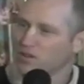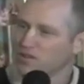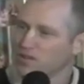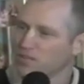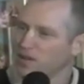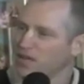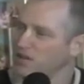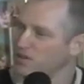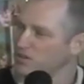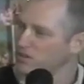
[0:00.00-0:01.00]
with somebody
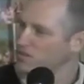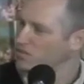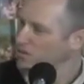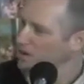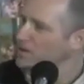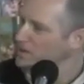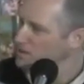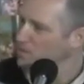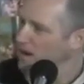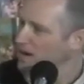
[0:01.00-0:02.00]
who's very
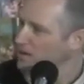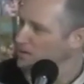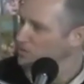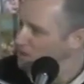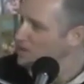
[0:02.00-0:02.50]
inspired,